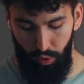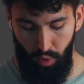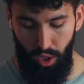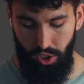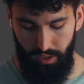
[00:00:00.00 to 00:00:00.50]
who have
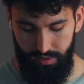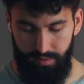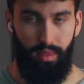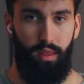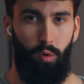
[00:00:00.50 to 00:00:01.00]
watched
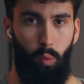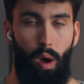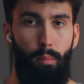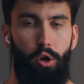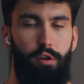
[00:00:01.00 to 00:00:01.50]
this, the
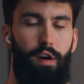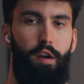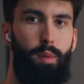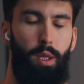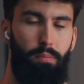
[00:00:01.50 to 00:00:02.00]

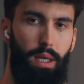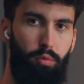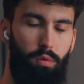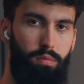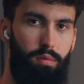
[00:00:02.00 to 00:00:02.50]
1.5 million people,